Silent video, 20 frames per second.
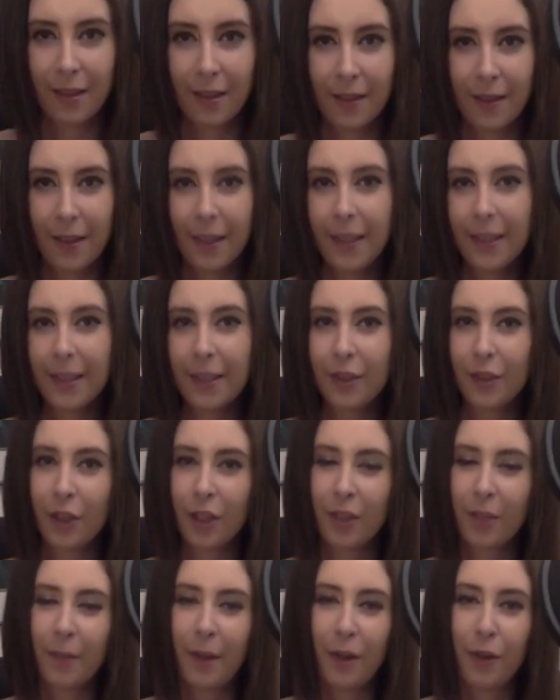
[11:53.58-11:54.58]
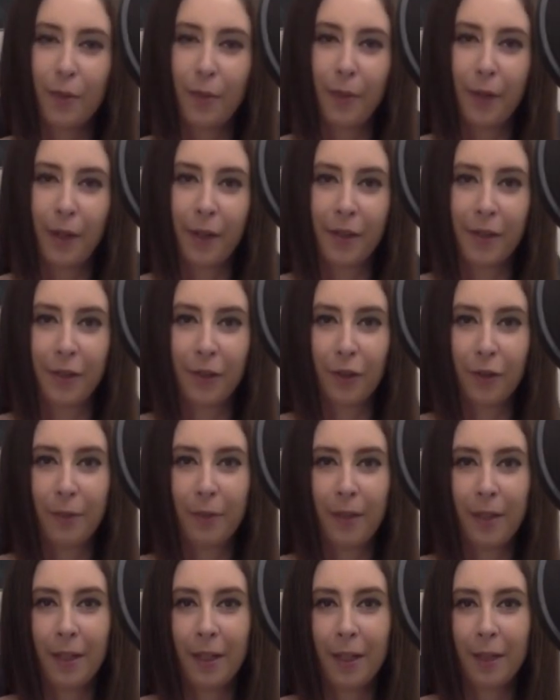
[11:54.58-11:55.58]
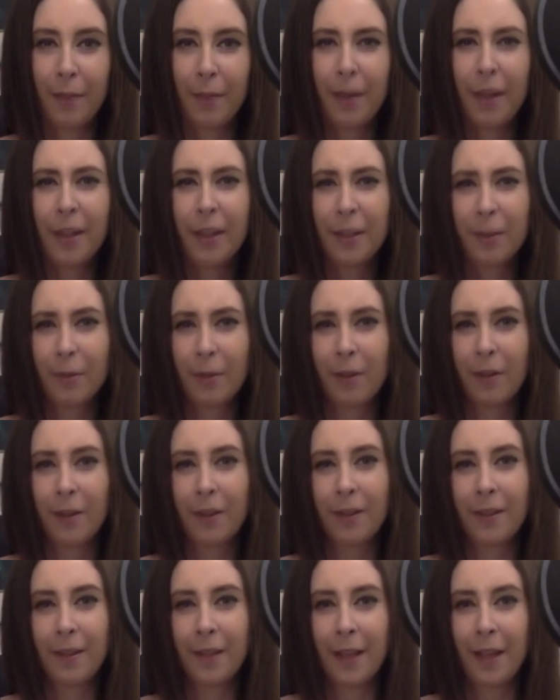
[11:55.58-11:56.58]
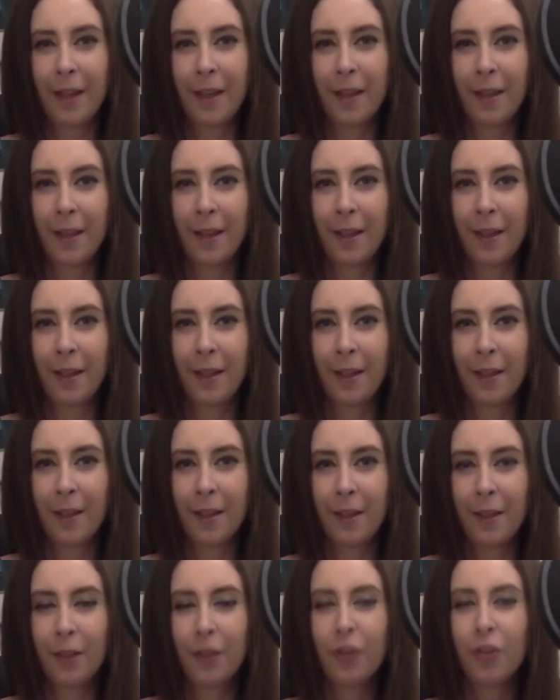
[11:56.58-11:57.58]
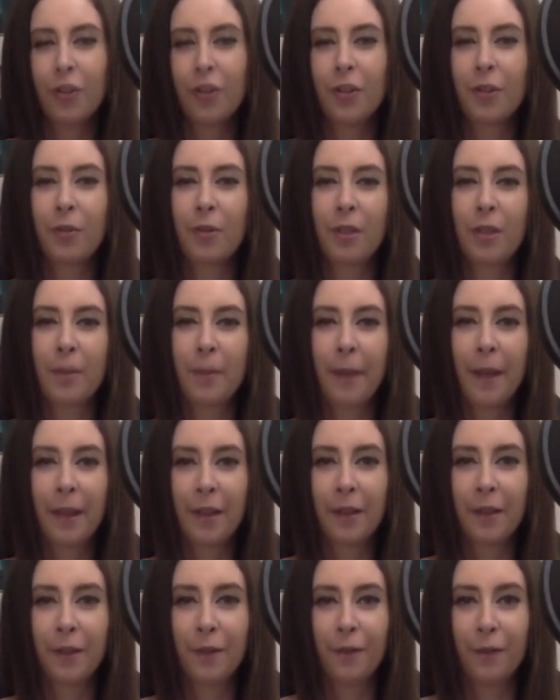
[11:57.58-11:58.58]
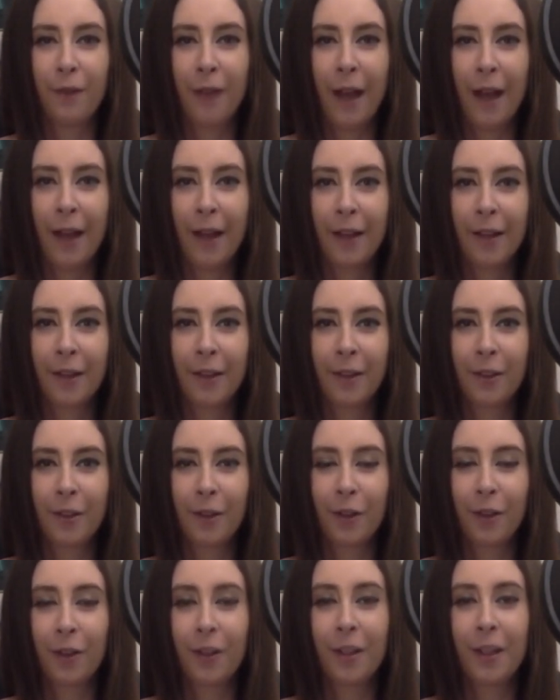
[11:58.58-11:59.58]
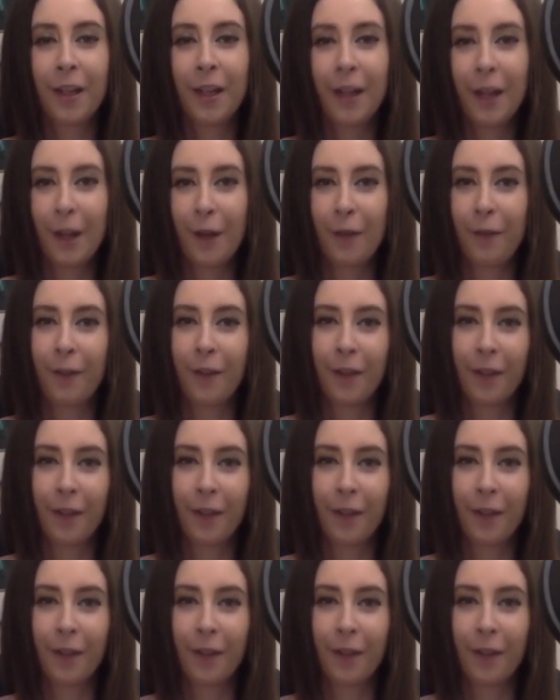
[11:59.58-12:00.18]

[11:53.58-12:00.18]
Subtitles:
This is just my own personal opinion, but I just wanted to say that you should just respect the flag or get out of our